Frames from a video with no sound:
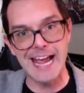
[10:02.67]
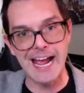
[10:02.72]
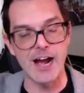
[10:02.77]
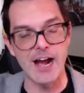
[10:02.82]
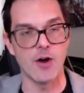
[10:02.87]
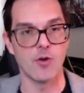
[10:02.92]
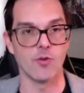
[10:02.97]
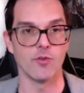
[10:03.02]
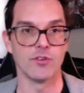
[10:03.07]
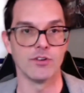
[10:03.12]

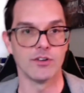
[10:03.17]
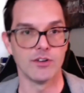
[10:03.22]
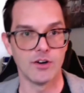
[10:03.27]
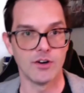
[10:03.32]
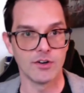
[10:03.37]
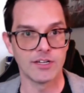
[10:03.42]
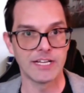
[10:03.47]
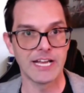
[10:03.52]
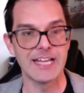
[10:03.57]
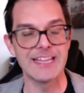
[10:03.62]
down.
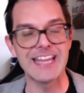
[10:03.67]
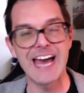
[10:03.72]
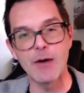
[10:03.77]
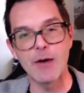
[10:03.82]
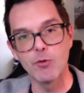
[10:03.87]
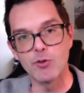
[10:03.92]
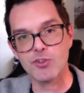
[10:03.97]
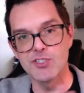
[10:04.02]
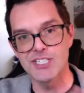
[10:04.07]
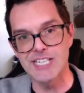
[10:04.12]
Okay.
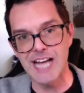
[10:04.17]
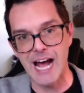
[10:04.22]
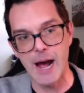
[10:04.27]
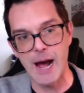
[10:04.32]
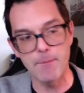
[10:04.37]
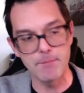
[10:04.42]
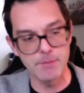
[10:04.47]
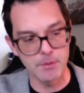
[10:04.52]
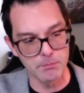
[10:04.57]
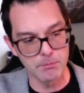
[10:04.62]
That will
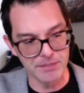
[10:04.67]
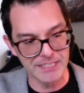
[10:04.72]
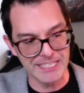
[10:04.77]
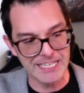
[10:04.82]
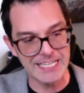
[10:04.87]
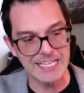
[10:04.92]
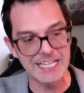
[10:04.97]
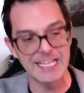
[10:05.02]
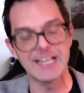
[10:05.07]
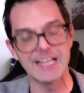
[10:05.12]
stop the
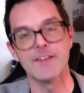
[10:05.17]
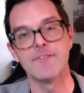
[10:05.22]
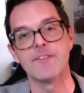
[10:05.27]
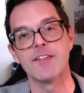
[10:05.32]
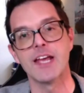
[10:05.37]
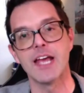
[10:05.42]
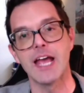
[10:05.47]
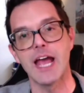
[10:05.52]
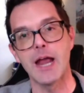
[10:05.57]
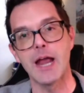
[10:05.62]
bleeding
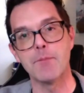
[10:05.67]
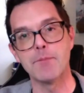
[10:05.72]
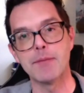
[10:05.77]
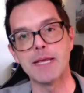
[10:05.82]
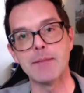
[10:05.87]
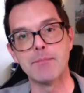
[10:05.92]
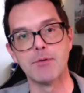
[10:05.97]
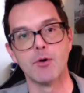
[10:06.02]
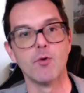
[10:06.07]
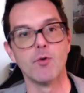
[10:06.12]
and
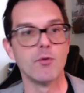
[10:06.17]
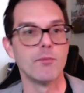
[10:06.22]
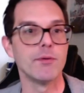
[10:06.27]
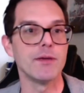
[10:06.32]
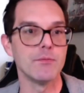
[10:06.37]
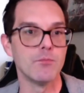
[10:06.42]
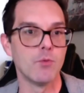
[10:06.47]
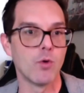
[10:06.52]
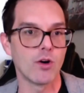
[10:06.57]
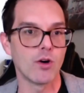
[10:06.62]
people will
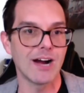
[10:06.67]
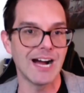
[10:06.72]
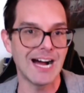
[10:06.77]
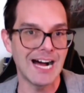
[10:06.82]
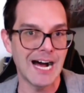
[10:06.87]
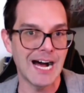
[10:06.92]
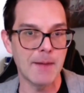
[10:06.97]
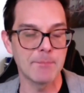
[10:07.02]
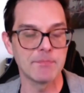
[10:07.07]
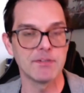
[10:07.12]
be more
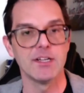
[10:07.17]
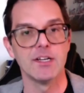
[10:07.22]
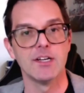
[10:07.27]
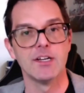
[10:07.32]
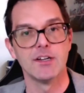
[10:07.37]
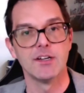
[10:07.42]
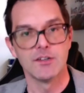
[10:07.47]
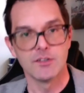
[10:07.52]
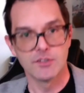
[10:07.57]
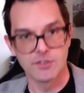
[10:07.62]
apt
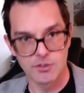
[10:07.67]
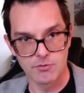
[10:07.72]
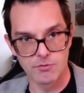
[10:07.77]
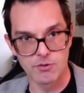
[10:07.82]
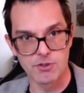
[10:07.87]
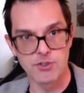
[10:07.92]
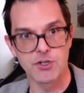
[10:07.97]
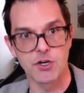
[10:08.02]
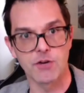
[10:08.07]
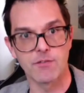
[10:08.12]
to
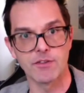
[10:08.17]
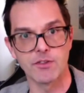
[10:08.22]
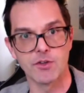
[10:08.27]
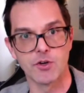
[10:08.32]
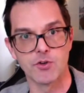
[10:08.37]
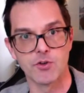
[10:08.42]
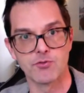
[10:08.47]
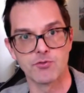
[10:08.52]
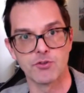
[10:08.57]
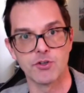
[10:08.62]
reserving
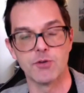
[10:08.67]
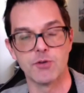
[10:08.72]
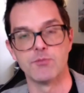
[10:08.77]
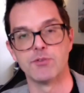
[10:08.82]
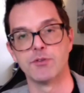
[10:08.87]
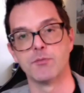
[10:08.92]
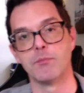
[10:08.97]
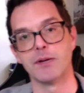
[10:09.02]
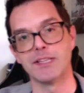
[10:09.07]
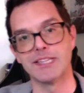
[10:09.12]
those
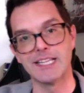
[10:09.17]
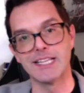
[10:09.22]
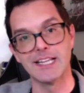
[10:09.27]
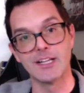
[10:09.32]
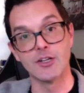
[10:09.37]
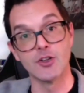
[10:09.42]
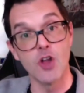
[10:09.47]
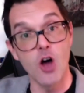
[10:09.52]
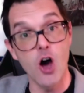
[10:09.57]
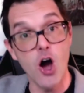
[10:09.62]
rooms. But
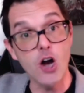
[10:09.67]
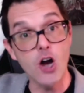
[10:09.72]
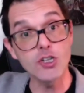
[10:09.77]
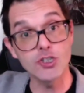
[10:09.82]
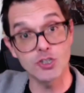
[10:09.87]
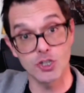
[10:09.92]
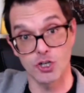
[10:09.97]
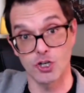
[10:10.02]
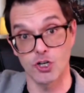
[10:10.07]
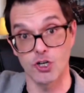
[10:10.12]
then the
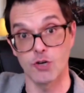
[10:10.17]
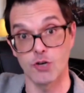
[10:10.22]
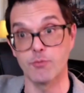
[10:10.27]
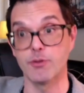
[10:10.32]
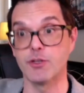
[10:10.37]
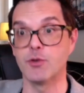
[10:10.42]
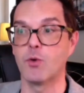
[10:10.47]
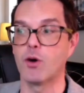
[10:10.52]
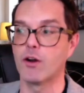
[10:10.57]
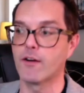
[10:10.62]
long
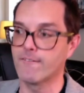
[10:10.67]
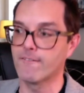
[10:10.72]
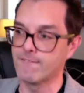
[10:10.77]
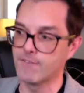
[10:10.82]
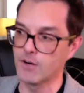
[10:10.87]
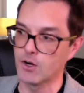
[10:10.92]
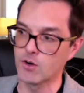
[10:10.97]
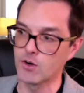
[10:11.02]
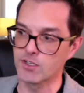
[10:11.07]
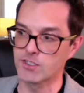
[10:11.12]
term, you want
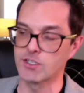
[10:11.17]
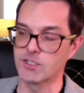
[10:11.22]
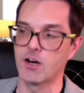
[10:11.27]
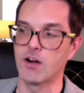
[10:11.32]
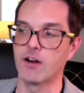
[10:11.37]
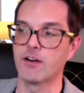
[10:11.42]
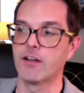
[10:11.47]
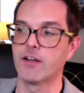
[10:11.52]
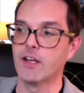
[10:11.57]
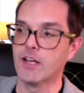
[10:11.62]
to focus
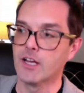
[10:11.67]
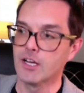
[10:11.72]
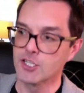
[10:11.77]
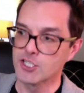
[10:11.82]
on